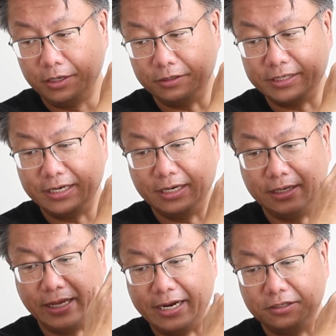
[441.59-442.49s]
you tend to
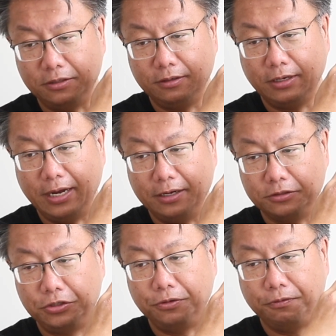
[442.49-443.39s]
land
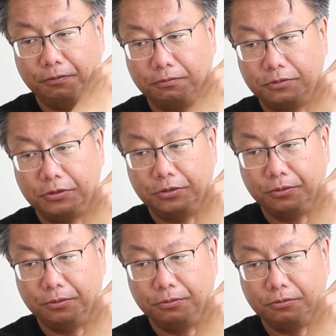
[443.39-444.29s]
too
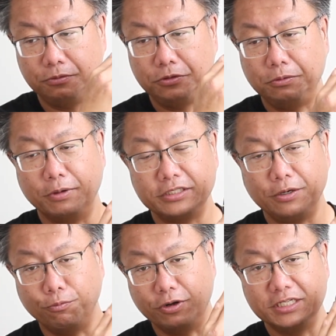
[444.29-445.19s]
much
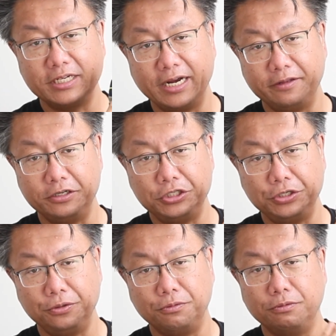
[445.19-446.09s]
on one side of the
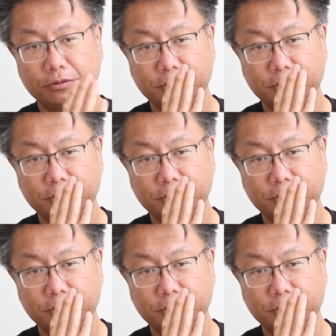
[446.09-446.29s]
shoe.